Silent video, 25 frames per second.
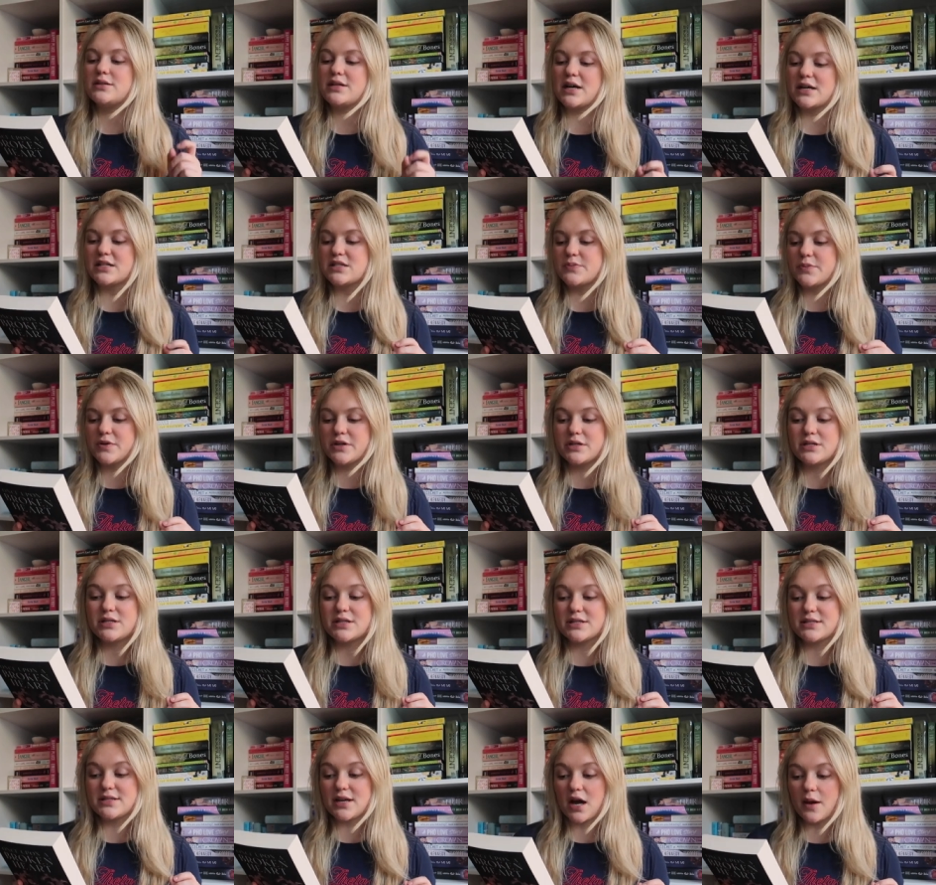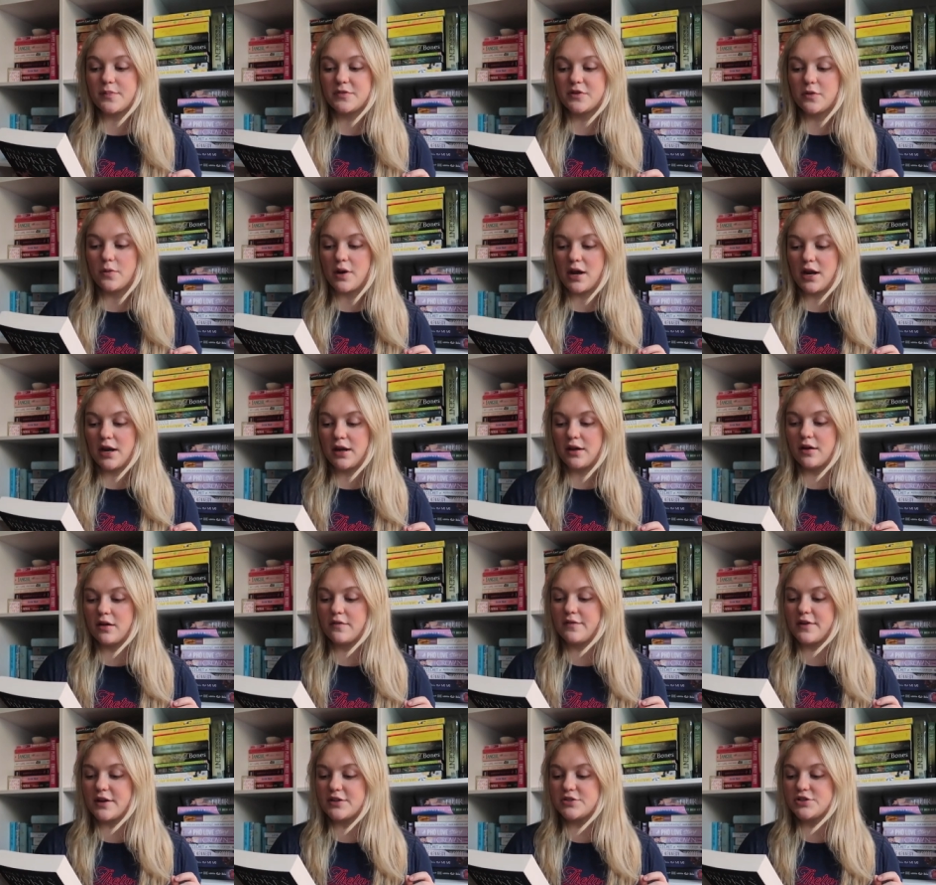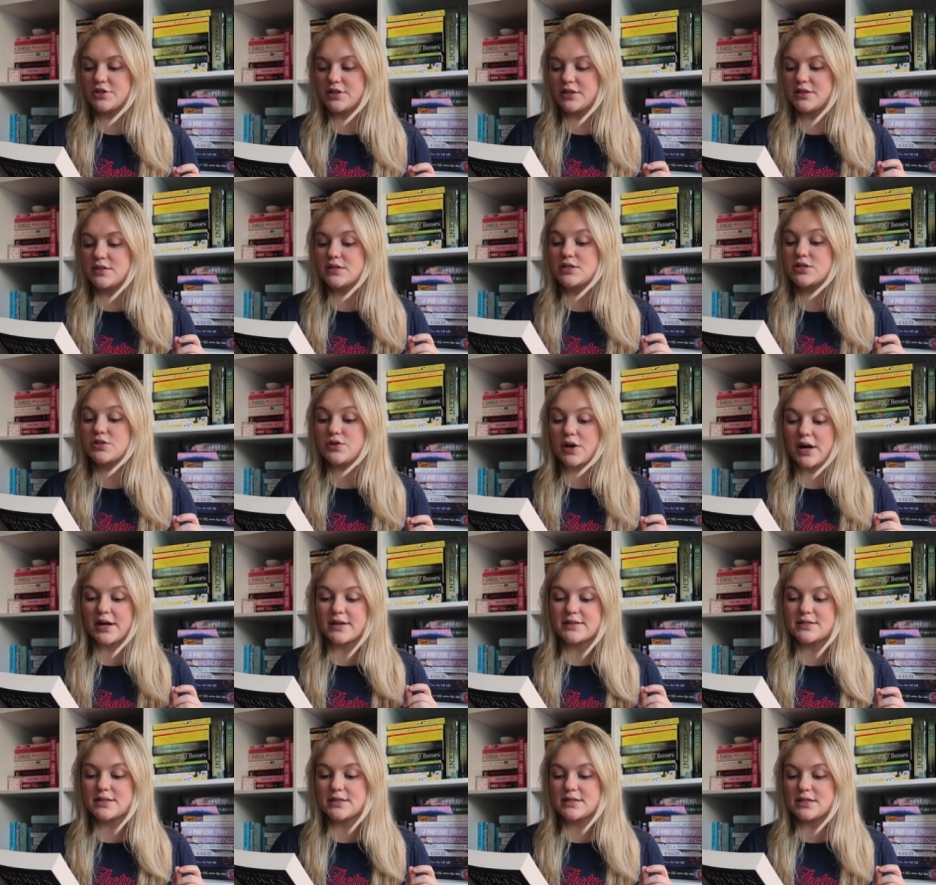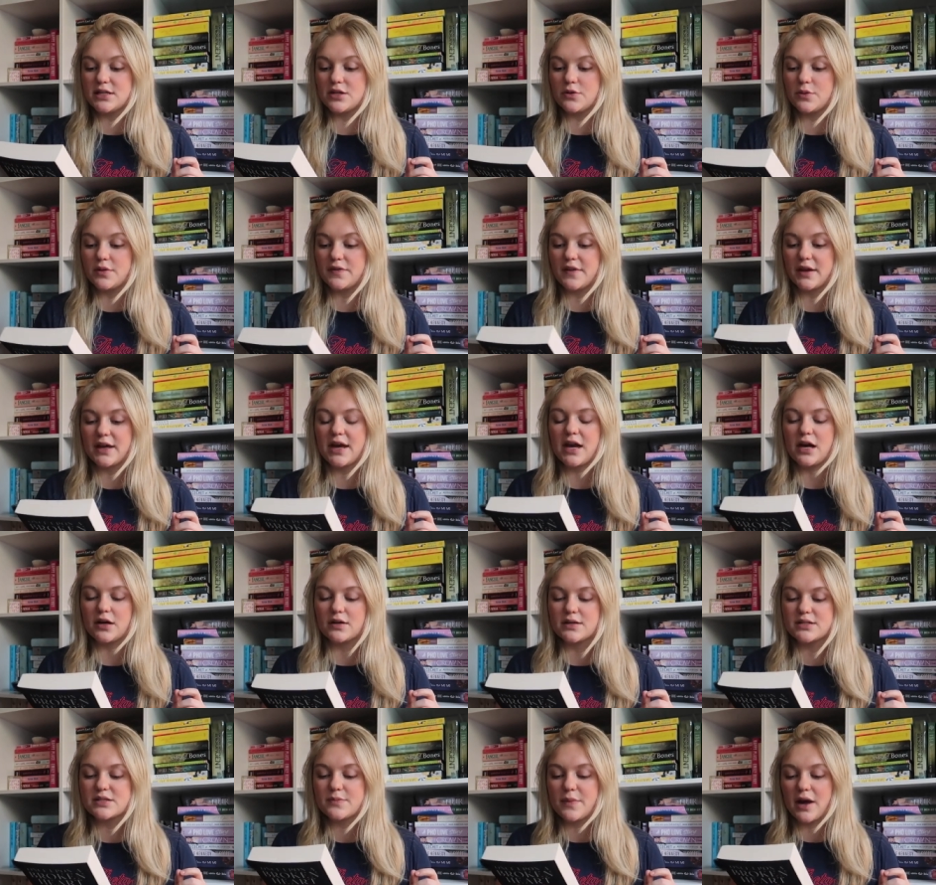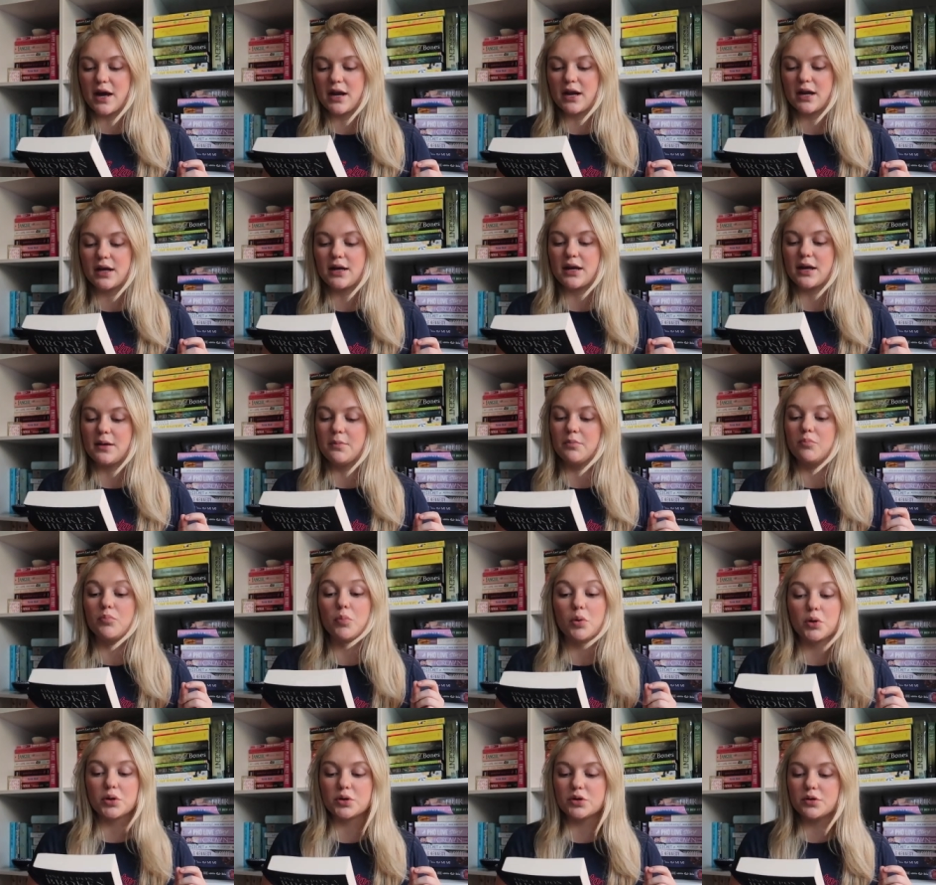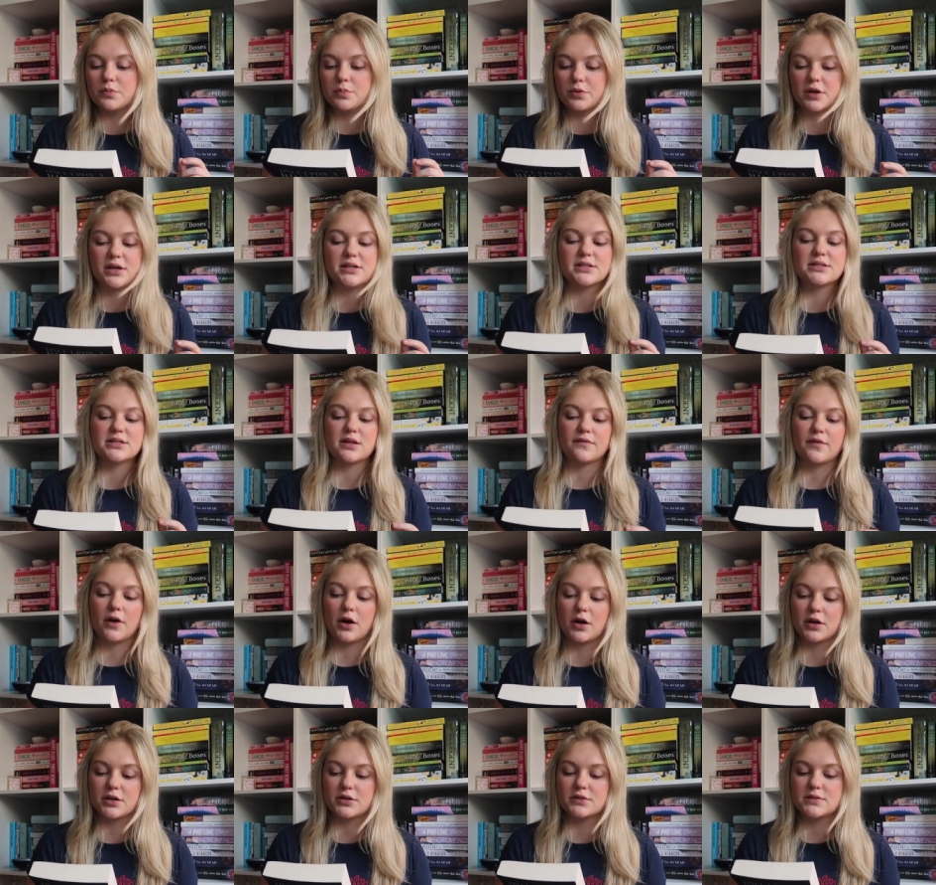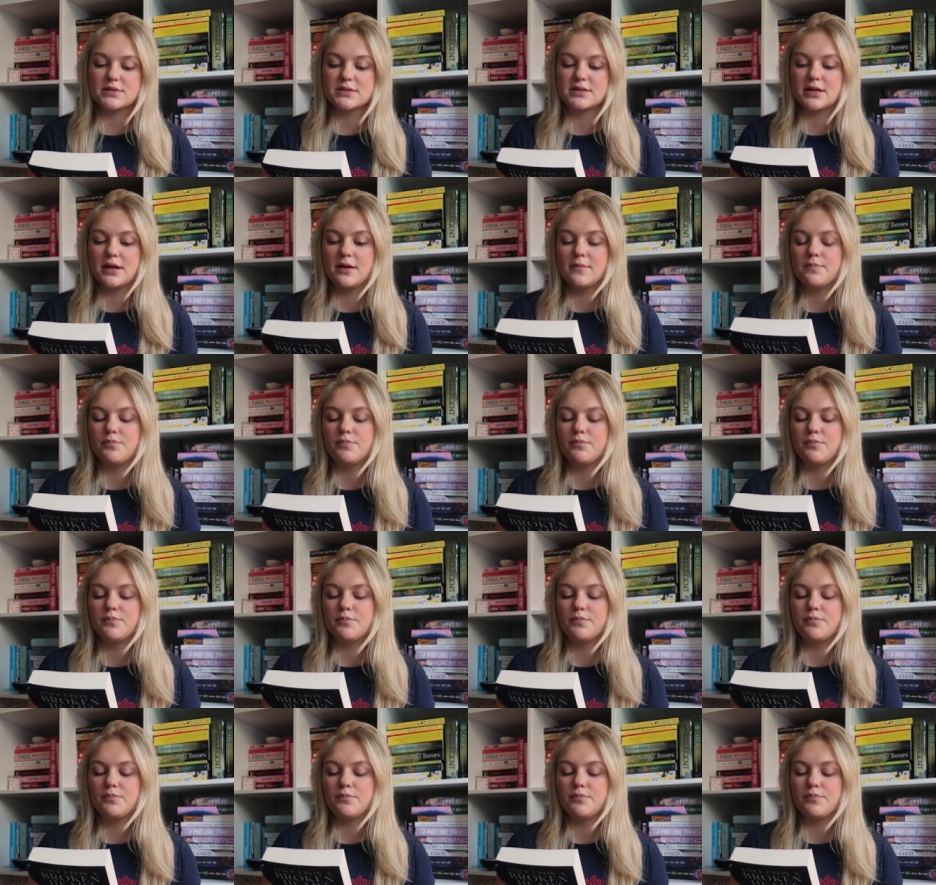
Desperate to stop the wedding, Evangeline strikes a deal with the charismatic, immortal Prince of Hearts.